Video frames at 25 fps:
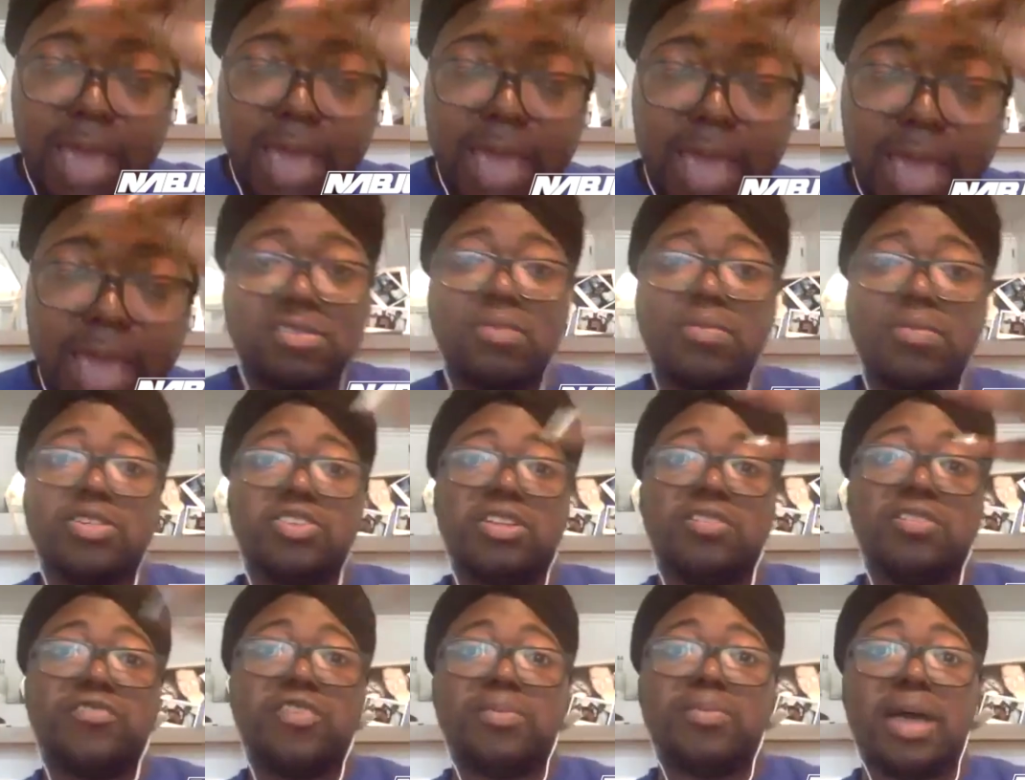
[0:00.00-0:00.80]
also
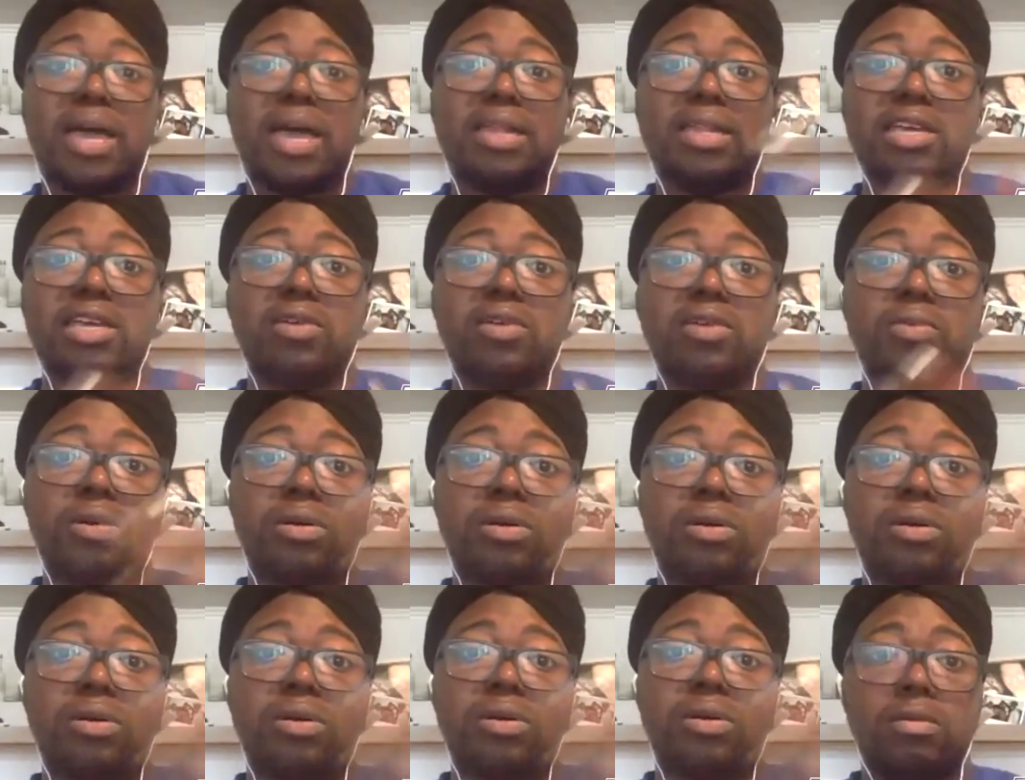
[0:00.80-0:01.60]
mentioned if you're
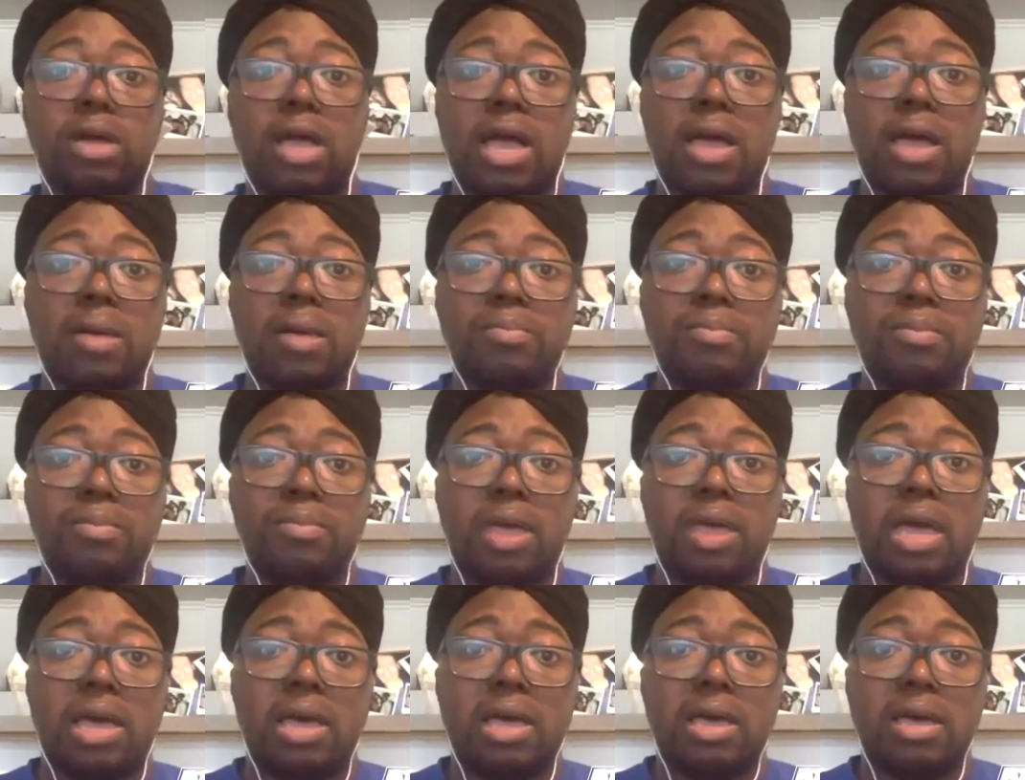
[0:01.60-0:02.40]
bilingual
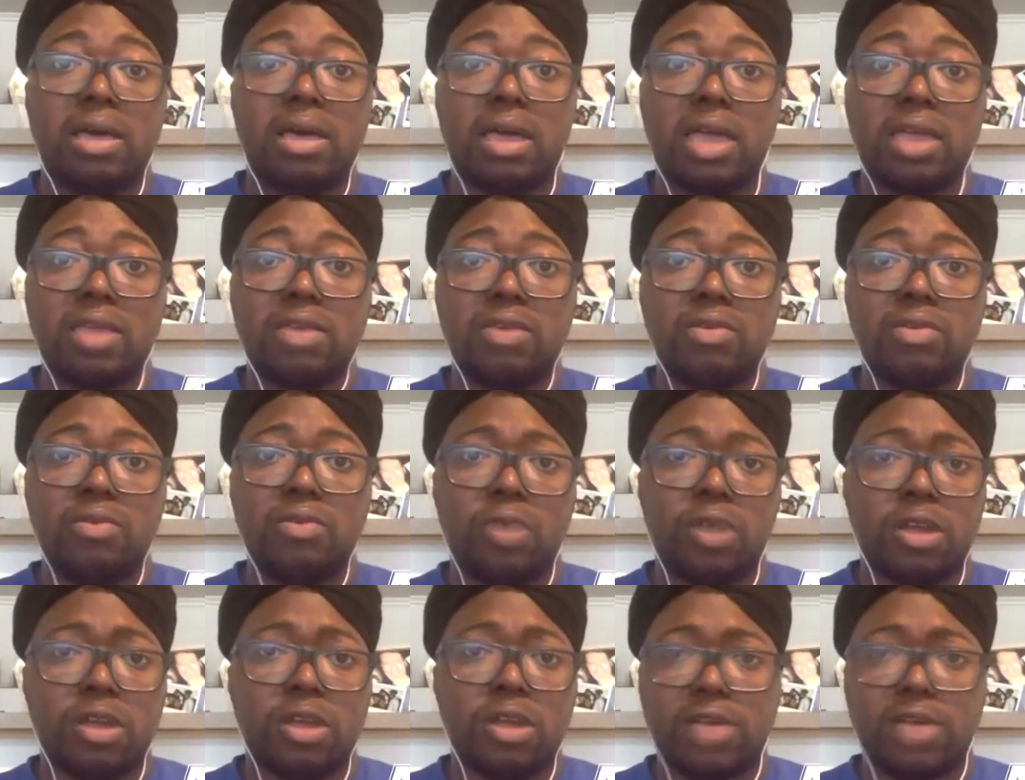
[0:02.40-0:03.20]
and you
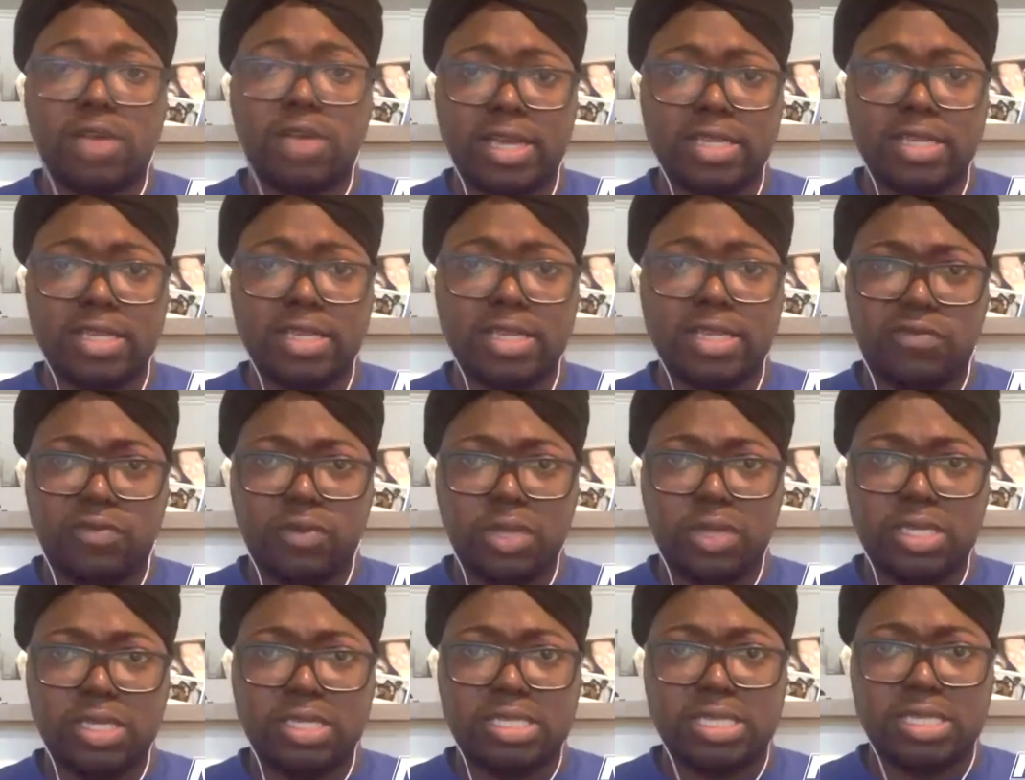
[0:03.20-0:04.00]
work, I guess,
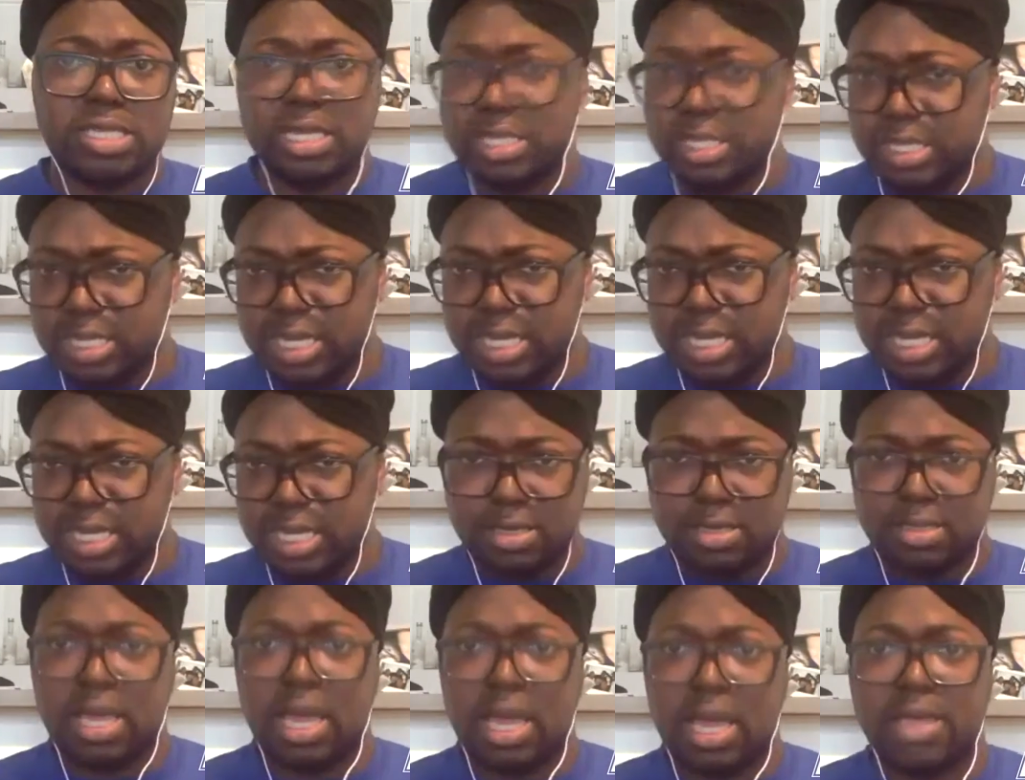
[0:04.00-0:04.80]
for the
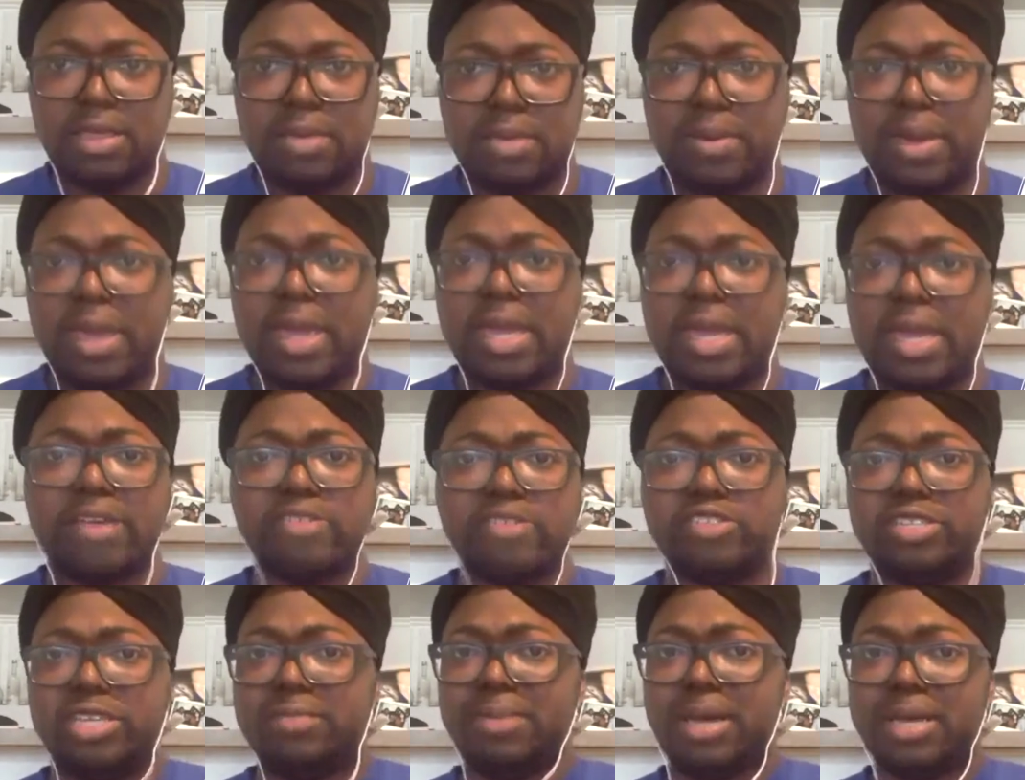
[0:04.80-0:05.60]
census, they pay an
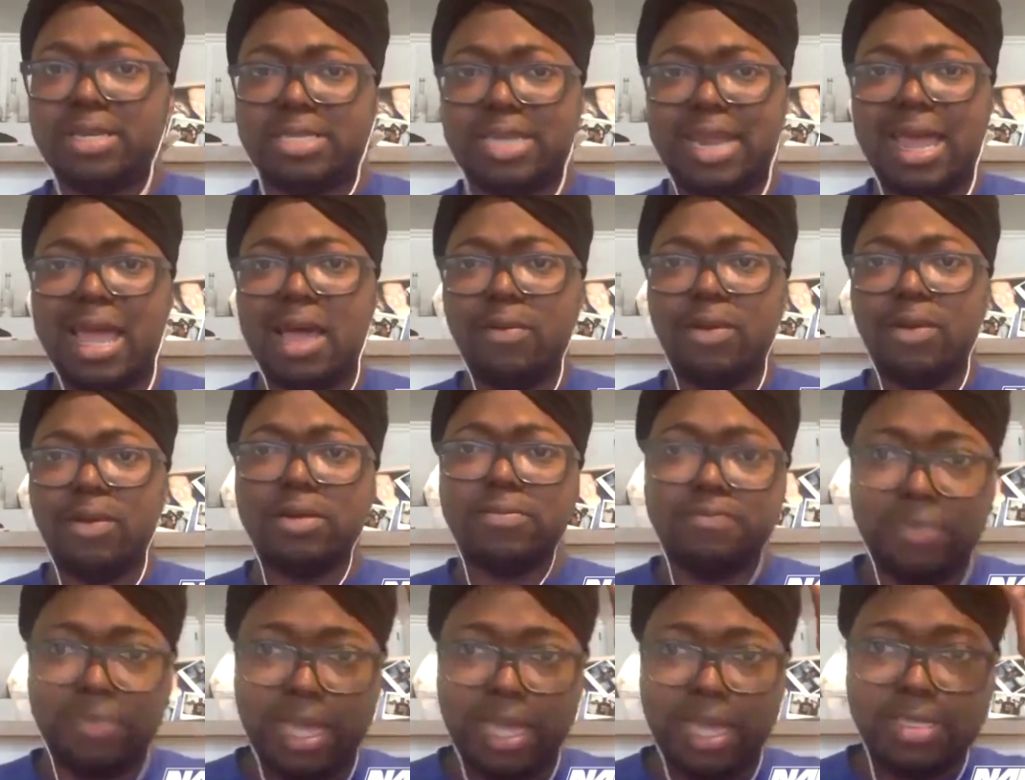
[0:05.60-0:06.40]
extra $10 an hour.
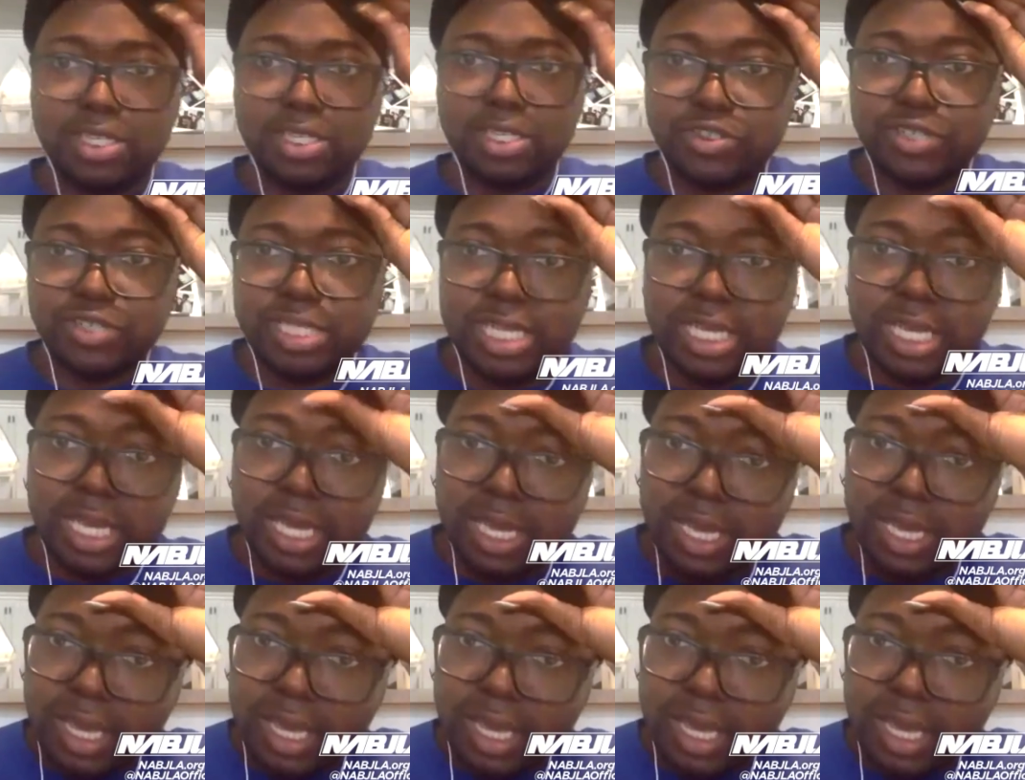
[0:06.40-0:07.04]
That's interesting.